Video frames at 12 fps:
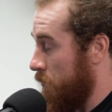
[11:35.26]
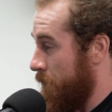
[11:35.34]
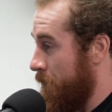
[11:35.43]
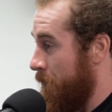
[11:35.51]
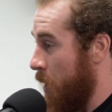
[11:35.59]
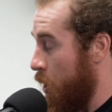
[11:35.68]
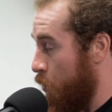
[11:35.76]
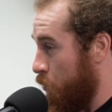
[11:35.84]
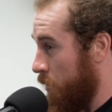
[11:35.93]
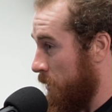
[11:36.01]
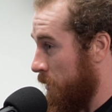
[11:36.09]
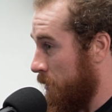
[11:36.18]

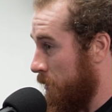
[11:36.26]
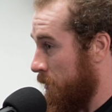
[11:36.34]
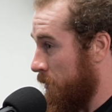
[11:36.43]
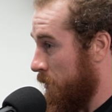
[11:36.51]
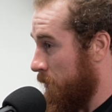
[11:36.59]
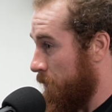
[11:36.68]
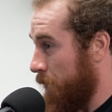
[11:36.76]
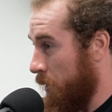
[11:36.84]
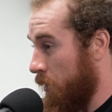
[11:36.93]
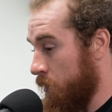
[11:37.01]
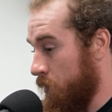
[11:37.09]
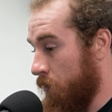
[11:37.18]
mode, but
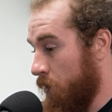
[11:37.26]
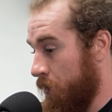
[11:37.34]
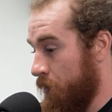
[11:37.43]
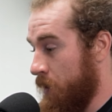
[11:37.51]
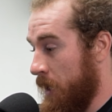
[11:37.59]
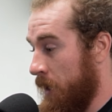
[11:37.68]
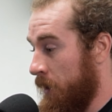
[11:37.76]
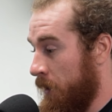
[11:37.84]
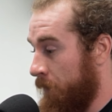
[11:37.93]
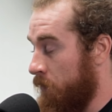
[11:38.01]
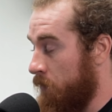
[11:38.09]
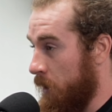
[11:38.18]
also understand that
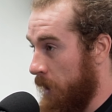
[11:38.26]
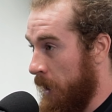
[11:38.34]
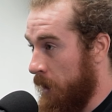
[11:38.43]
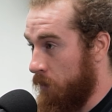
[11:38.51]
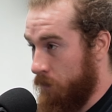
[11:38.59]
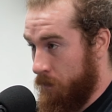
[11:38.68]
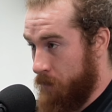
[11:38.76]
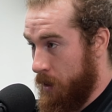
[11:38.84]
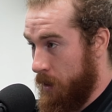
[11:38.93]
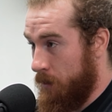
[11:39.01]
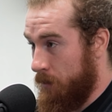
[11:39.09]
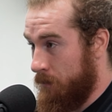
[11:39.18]
if you need to handle some
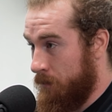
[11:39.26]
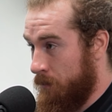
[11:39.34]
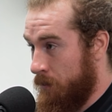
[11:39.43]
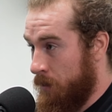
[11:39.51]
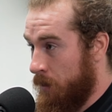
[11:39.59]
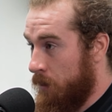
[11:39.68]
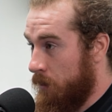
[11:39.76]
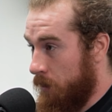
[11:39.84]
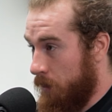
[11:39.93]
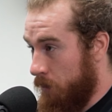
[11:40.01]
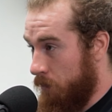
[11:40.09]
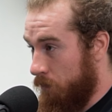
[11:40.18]
shit,
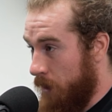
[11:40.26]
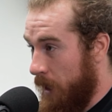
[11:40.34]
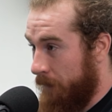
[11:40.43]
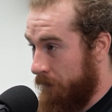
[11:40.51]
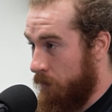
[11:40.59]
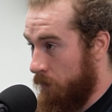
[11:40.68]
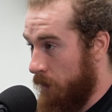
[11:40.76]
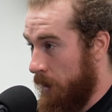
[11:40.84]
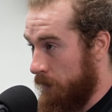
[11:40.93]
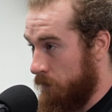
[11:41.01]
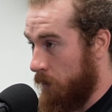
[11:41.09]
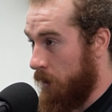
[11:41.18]
that you have to do that as